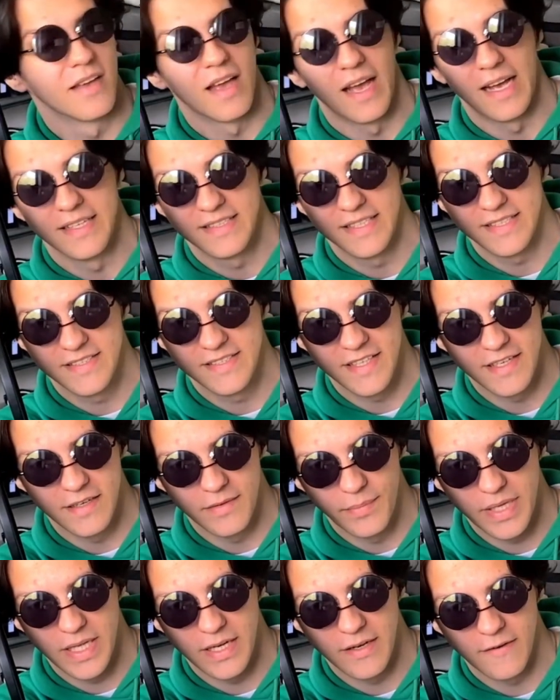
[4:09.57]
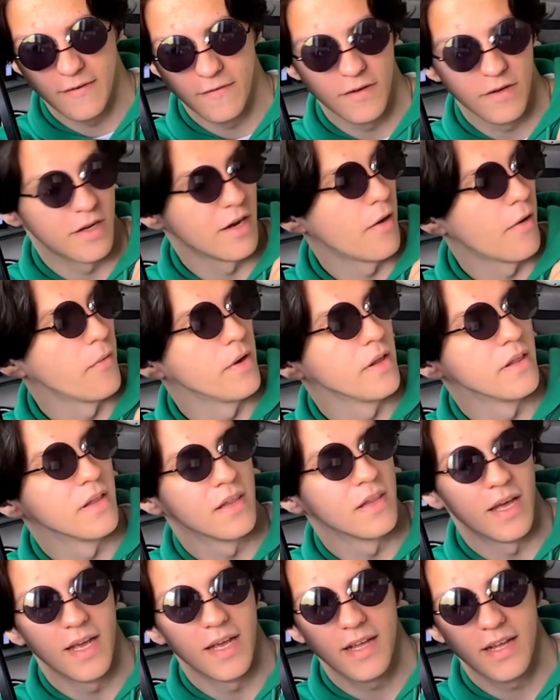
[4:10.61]
as I said in the beginning of the video, I really
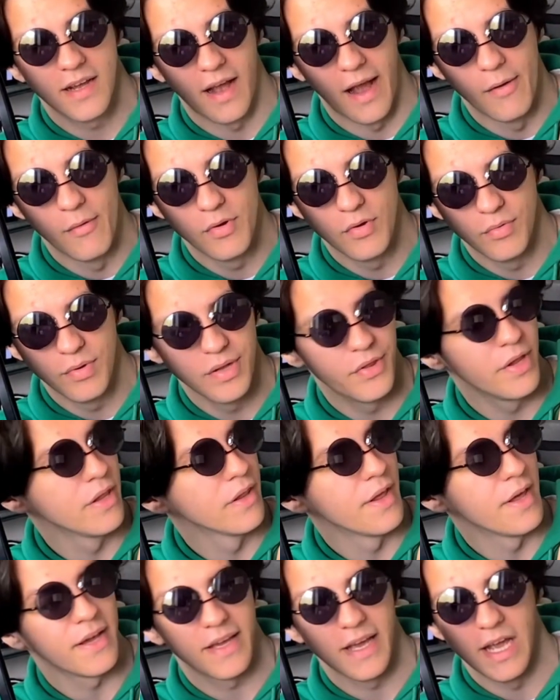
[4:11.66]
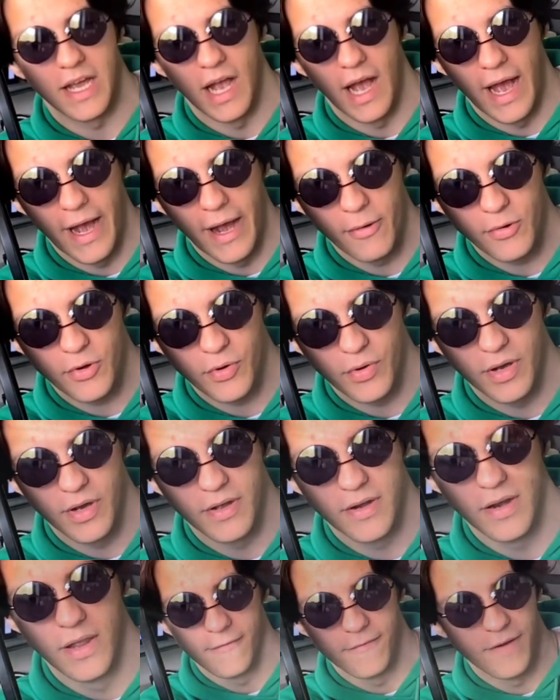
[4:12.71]
like. I would really like a
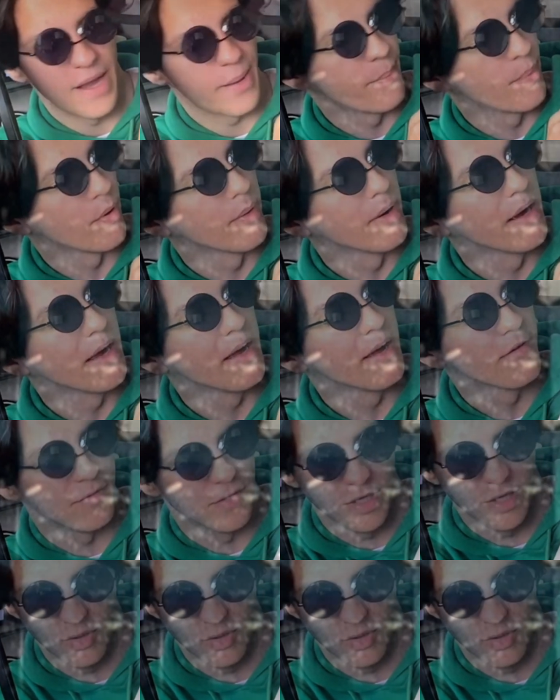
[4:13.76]
Outrun, Vaporwave, you know,